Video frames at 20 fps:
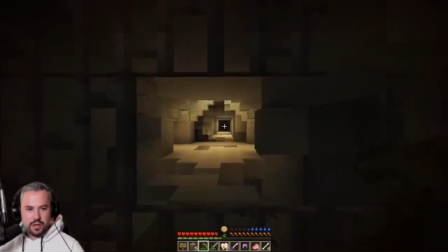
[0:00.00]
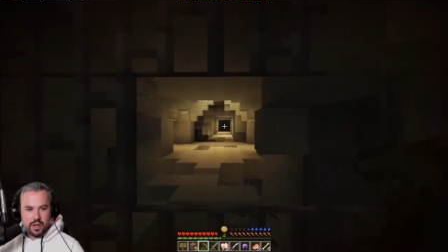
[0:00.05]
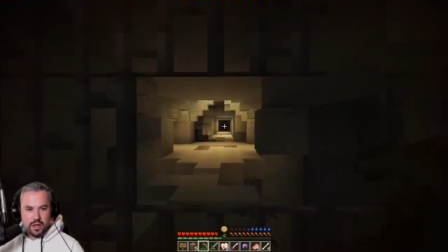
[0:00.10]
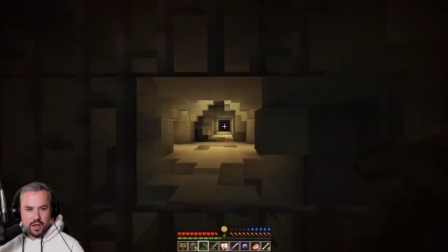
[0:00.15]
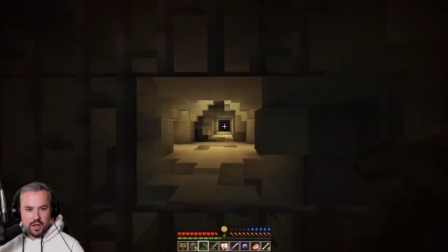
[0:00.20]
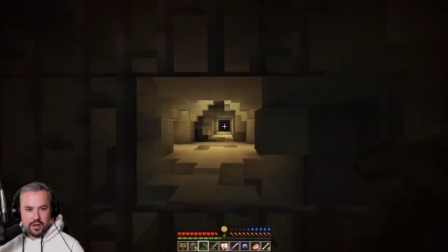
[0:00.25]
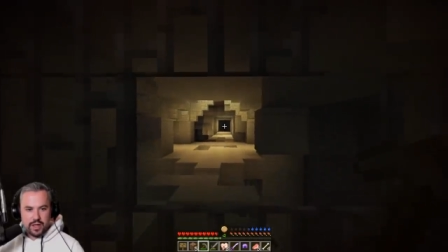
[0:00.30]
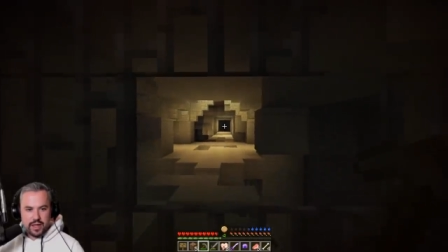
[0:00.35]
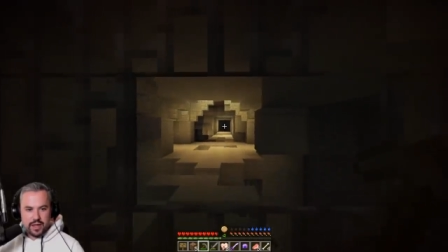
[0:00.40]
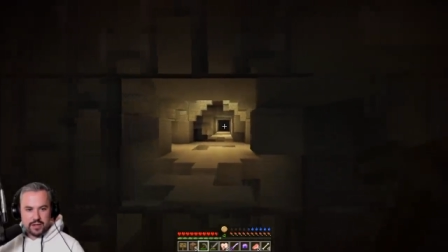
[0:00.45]

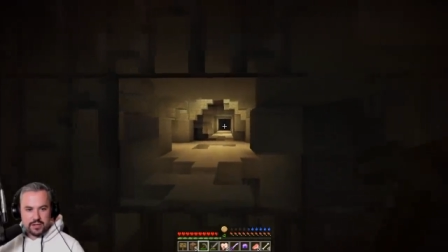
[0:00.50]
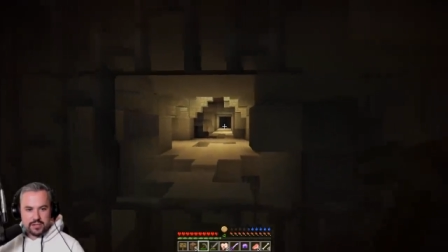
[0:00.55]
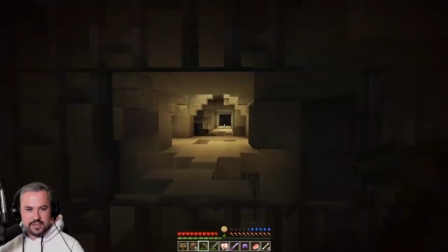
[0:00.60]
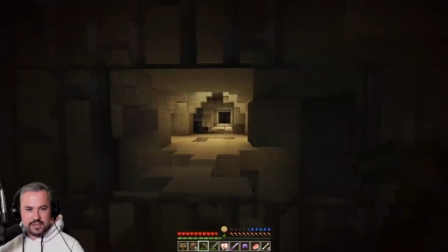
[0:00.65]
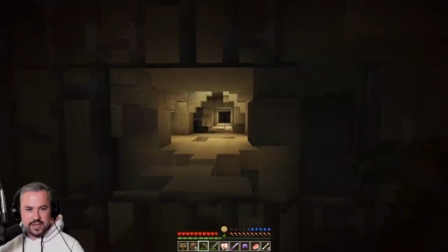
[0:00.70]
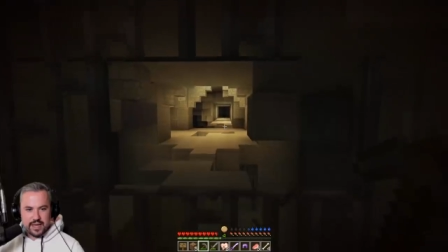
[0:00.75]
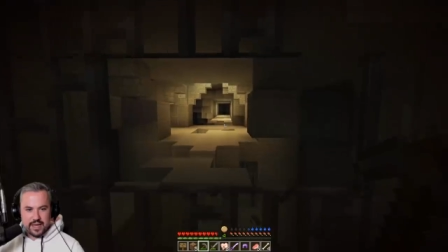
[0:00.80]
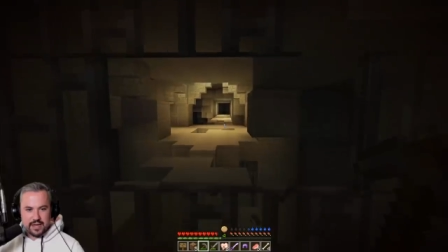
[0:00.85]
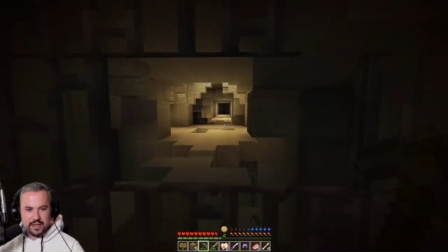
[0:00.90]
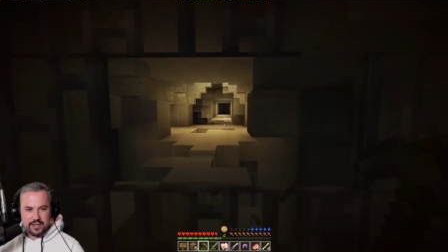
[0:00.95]
Oh, yeah, there's a
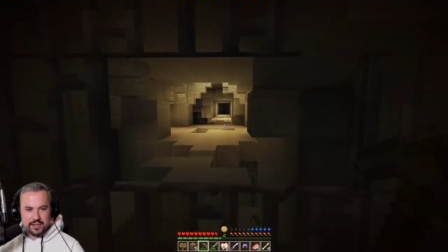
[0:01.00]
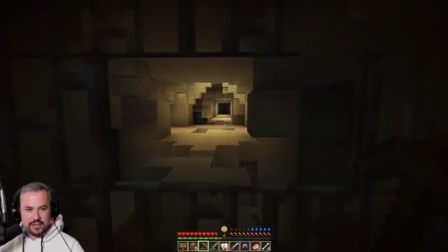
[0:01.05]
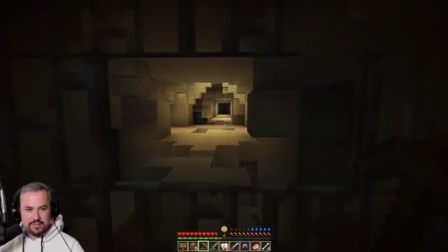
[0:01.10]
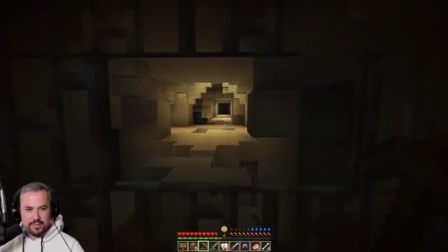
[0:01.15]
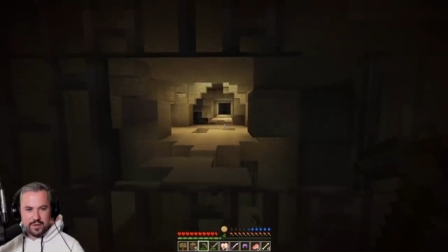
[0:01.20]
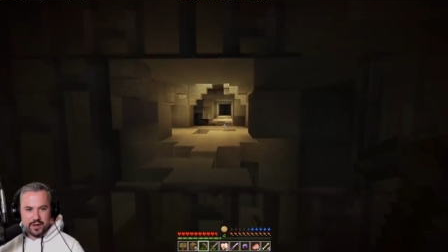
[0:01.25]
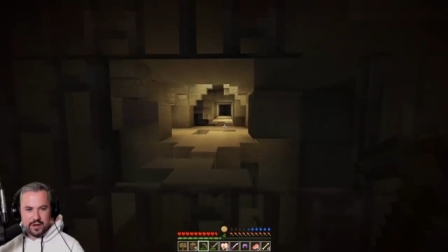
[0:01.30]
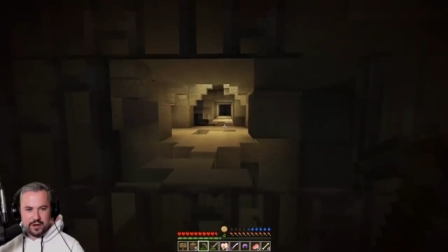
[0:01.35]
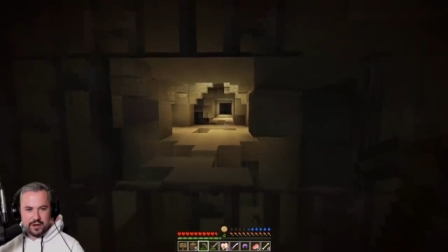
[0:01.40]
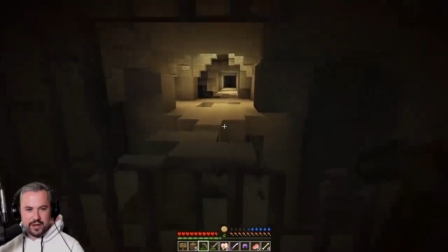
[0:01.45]
skeleton
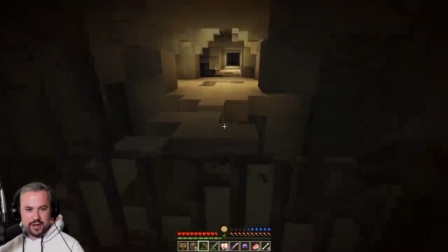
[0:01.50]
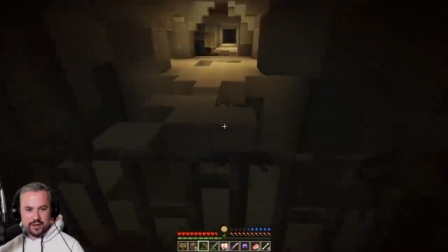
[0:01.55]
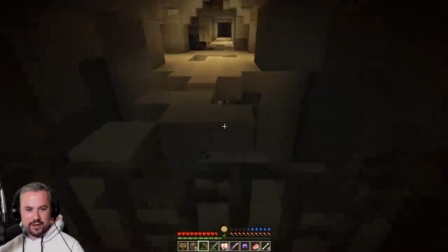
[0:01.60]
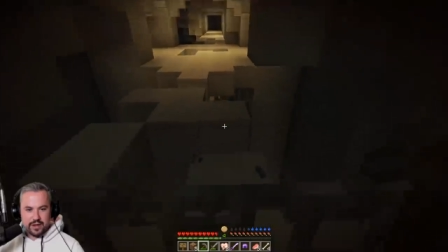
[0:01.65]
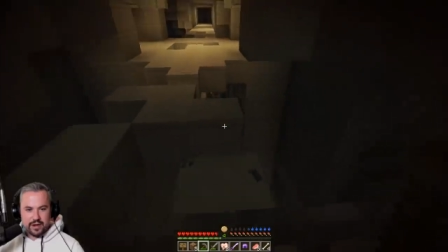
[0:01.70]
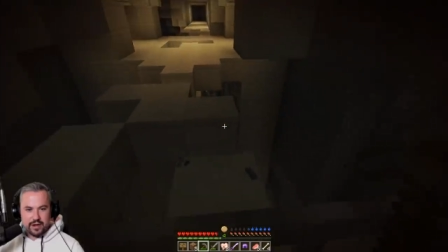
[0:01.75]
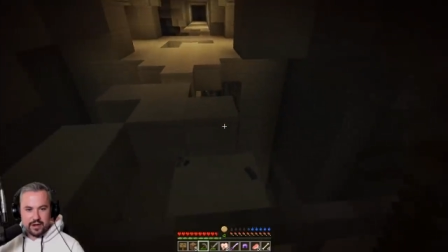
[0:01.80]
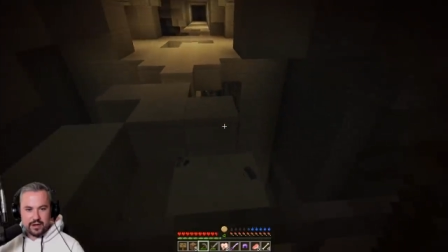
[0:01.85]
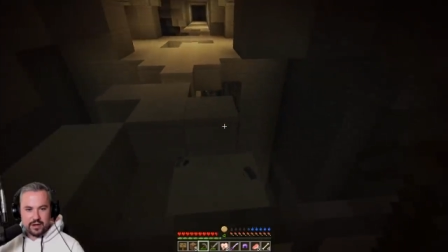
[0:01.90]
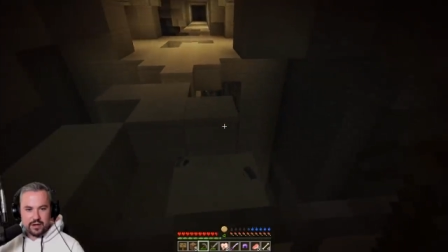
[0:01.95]
spawner down
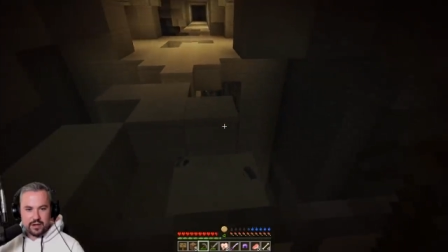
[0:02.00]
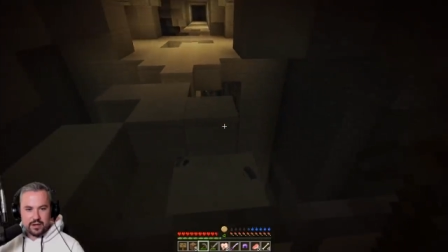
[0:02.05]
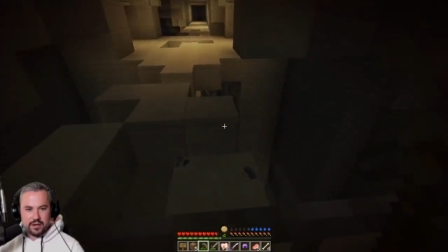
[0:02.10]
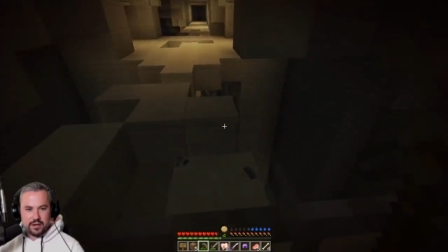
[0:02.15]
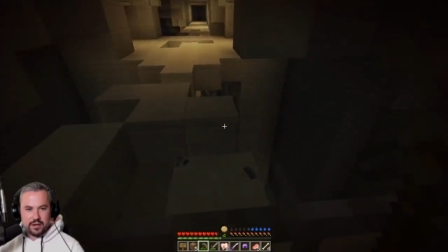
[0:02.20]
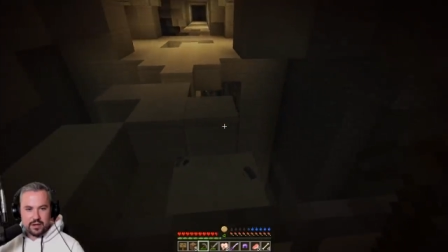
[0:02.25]
there. Hear that?